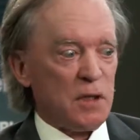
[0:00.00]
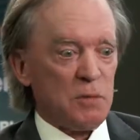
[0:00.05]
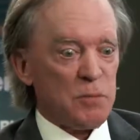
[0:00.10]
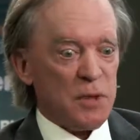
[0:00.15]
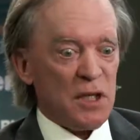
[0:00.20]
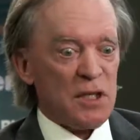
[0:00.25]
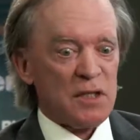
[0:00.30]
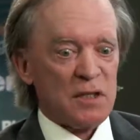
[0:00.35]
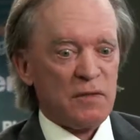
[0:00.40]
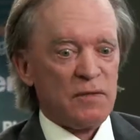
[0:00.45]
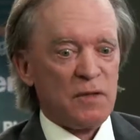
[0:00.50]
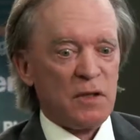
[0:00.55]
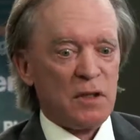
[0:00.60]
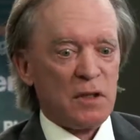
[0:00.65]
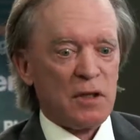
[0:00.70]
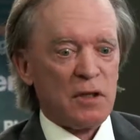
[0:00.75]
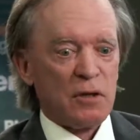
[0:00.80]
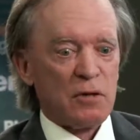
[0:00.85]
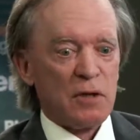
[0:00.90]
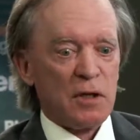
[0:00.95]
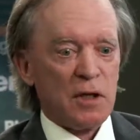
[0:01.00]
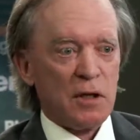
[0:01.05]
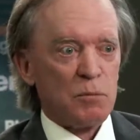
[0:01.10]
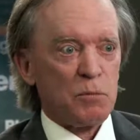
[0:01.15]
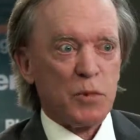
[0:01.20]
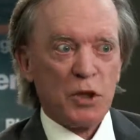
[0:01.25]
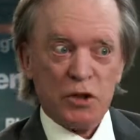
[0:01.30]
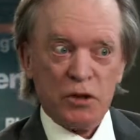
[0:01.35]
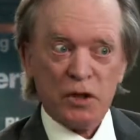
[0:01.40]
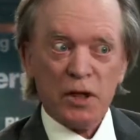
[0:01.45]
It pays to follow the crowd,
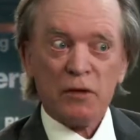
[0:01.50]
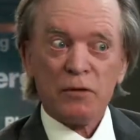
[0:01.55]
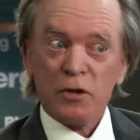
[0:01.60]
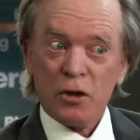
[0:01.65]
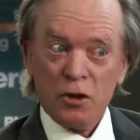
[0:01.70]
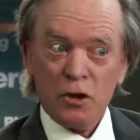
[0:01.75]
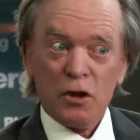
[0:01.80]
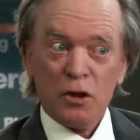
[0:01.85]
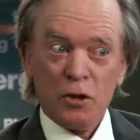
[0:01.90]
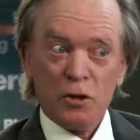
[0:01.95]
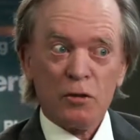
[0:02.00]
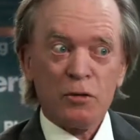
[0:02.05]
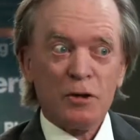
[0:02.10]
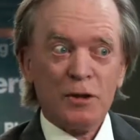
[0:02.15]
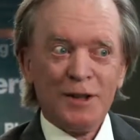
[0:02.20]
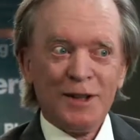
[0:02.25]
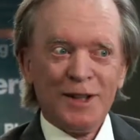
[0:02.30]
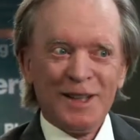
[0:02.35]
but you have to know